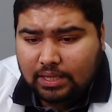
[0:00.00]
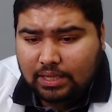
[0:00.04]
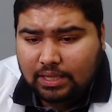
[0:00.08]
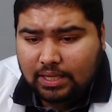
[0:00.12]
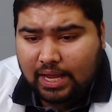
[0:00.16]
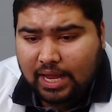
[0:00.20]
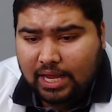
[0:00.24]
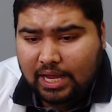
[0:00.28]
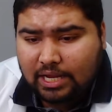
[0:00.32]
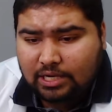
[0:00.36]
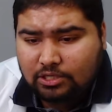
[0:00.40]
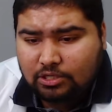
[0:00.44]

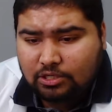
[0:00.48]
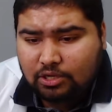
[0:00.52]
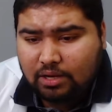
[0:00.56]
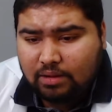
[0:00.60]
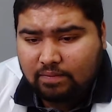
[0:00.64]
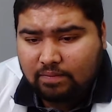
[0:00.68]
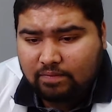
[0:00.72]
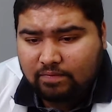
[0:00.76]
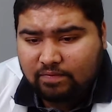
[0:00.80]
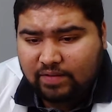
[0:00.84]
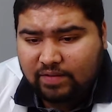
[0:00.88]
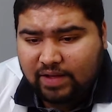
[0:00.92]
the
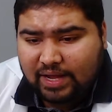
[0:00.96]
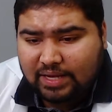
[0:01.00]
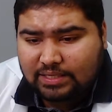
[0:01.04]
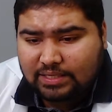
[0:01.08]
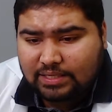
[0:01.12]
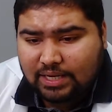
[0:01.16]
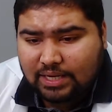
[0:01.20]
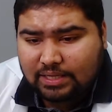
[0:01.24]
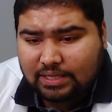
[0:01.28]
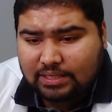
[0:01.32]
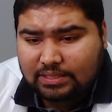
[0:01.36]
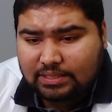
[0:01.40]

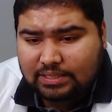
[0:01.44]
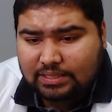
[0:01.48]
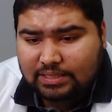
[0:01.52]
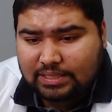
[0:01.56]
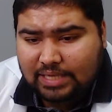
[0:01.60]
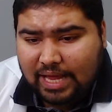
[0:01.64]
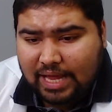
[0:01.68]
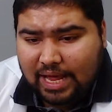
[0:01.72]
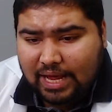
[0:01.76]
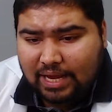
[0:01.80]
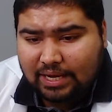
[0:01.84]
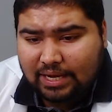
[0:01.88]
endolymphatic
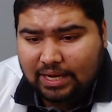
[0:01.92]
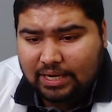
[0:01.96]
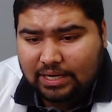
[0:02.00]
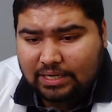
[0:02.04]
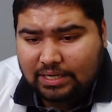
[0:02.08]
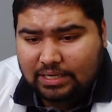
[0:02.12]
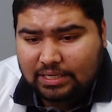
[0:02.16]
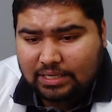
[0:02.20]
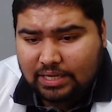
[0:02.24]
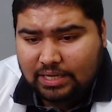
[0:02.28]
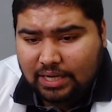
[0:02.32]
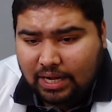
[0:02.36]
sac
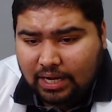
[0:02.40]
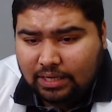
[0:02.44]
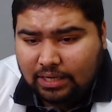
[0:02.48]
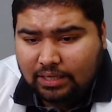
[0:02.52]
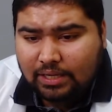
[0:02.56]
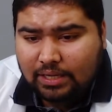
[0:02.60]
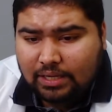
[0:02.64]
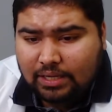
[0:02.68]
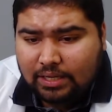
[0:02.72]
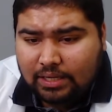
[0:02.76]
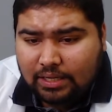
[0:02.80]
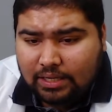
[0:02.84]
and
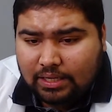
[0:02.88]
duct.